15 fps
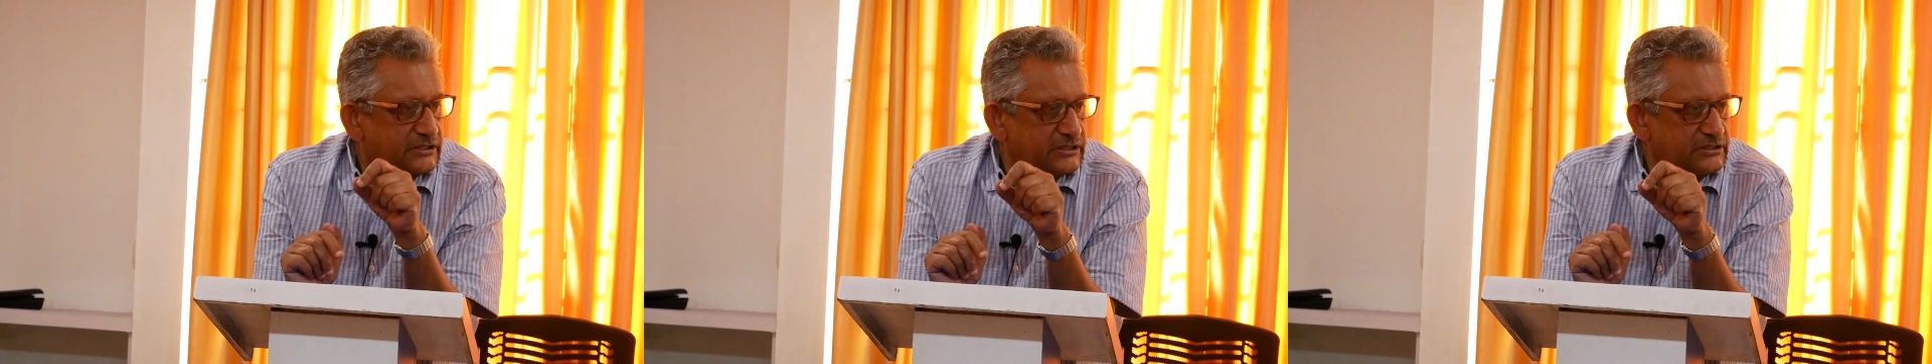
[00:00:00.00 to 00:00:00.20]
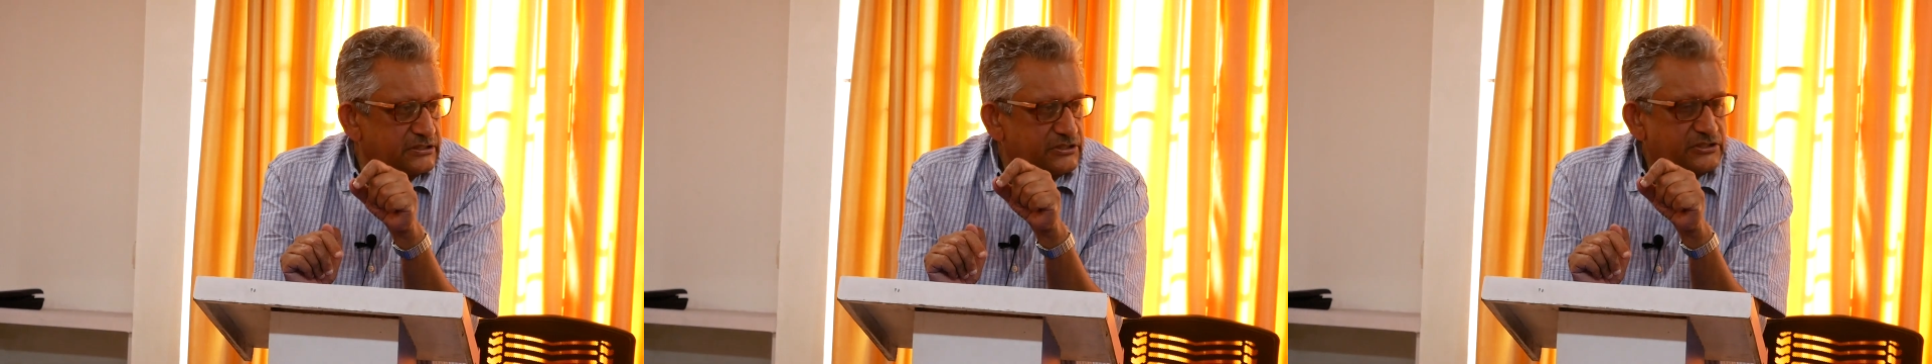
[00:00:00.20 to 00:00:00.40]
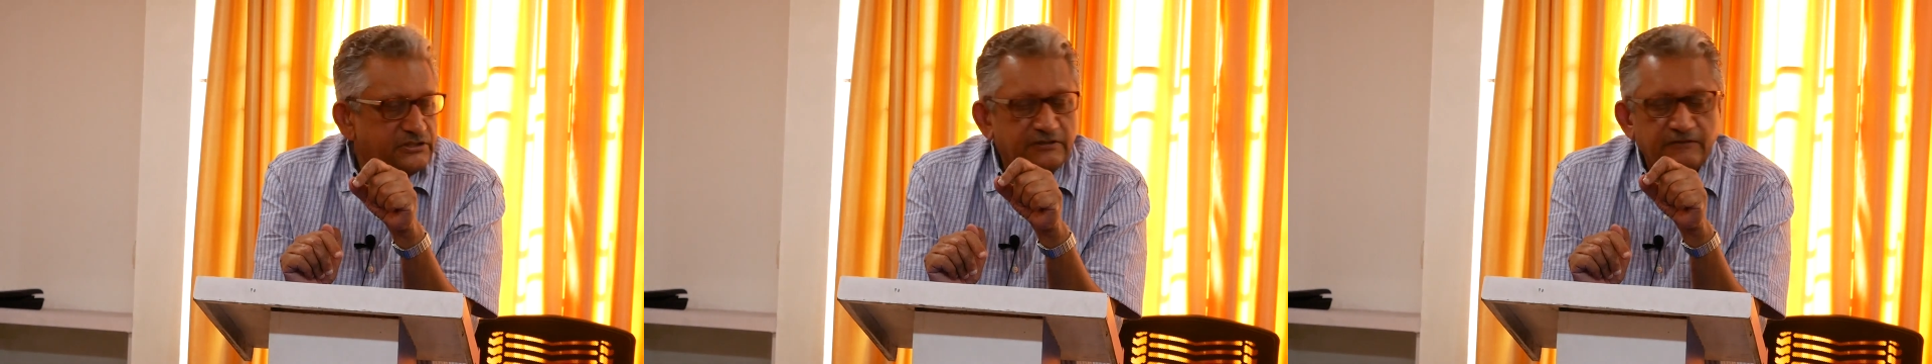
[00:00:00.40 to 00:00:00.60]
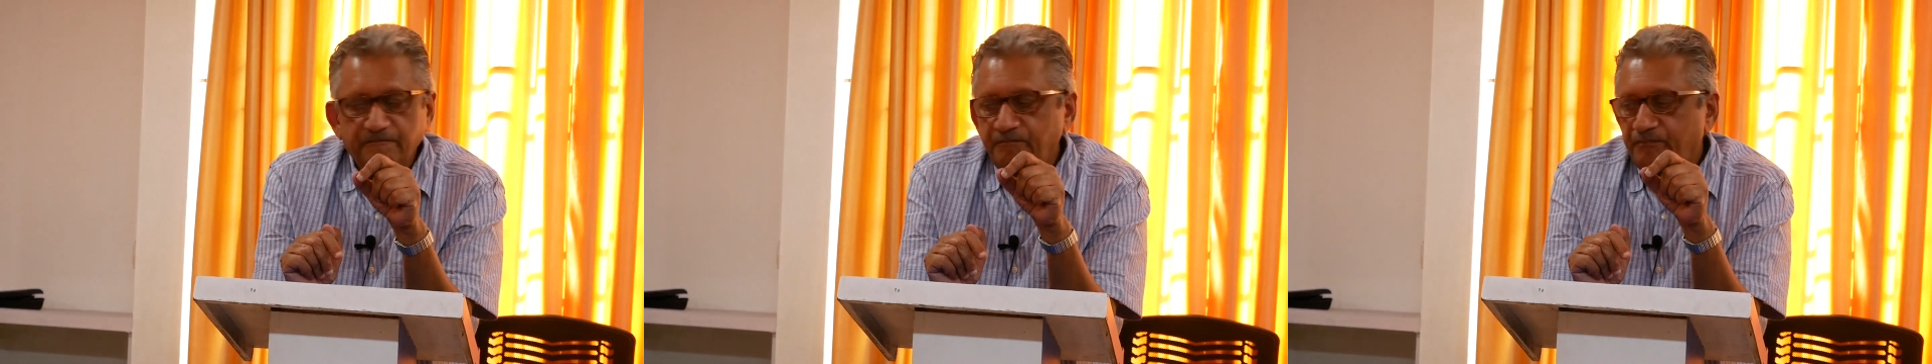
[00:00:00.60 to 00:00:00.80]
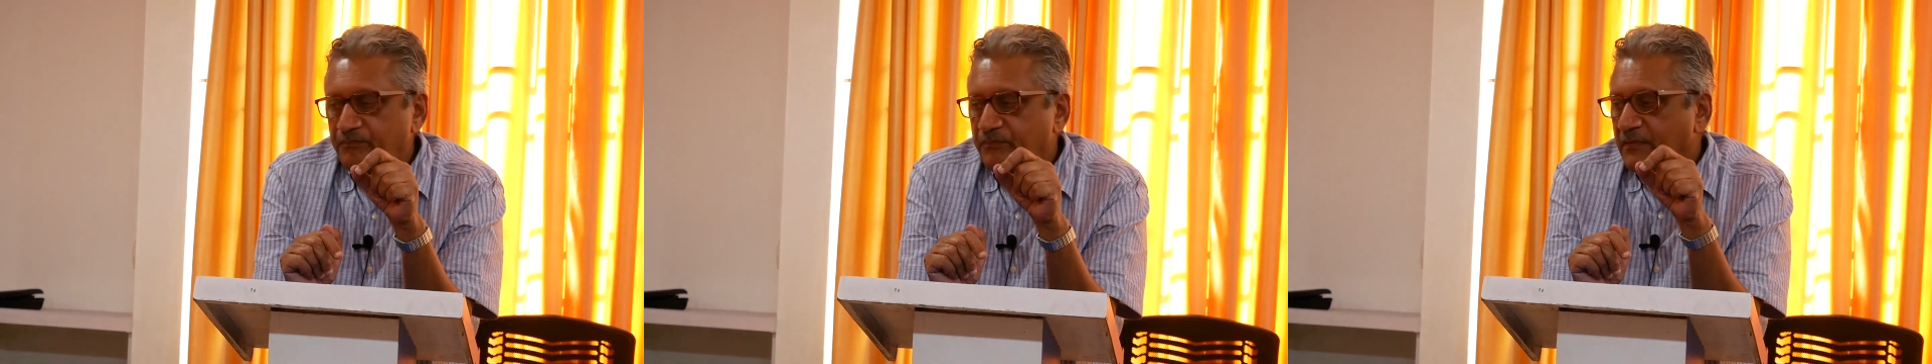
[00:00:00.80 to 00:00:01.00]
tinge
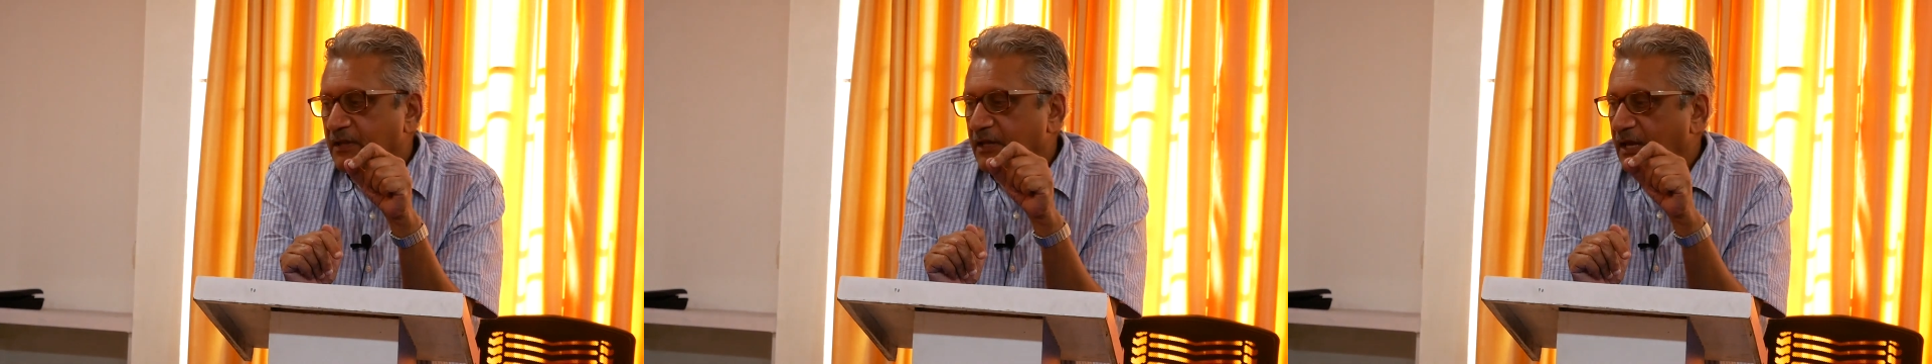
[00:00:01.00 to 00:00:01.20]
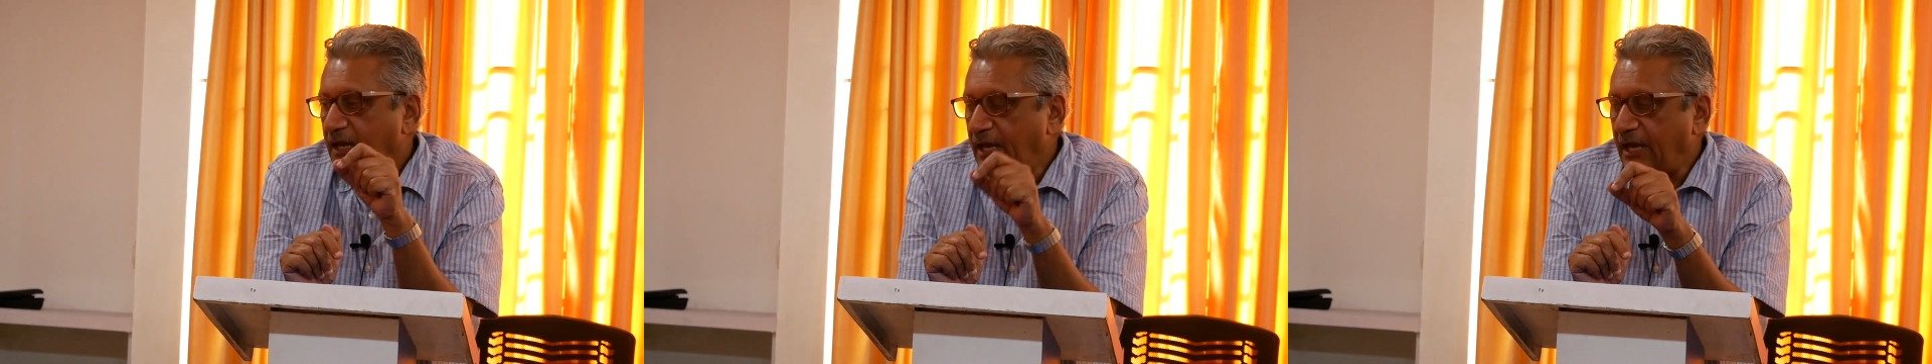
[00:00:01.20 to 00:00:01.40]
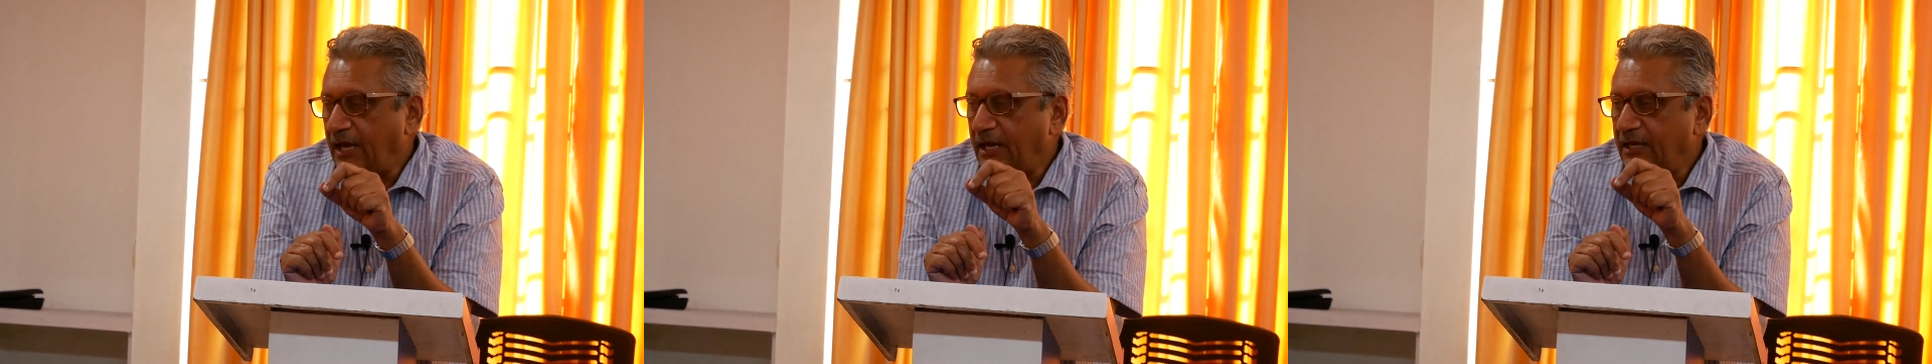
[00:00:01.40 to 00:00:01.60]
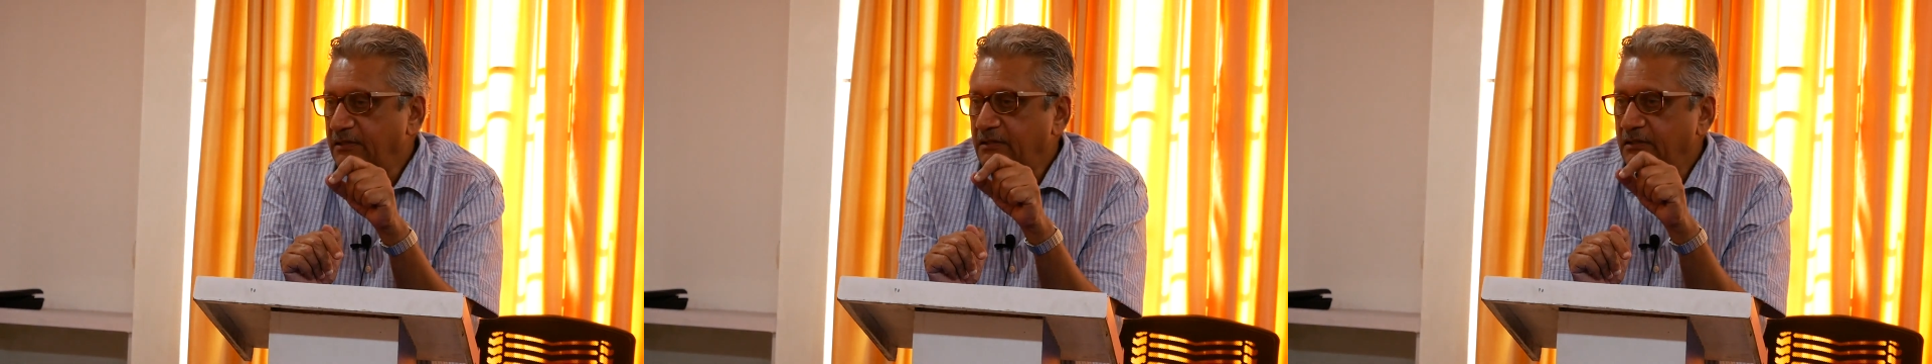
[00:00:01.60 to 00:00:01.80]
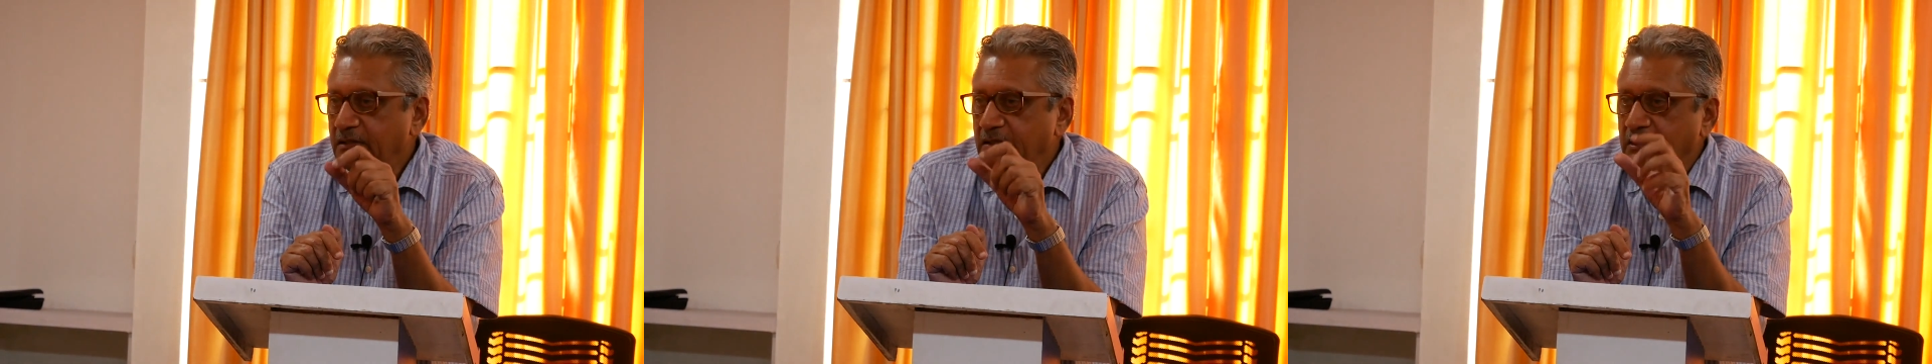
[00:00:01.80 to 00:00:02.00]

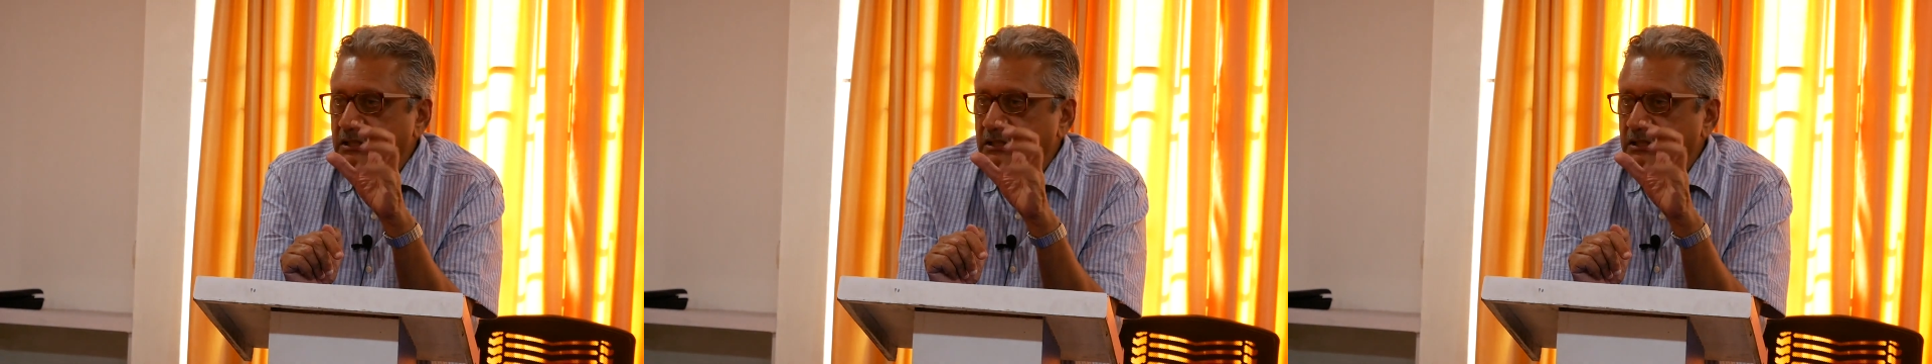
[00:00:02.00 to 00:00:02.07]
and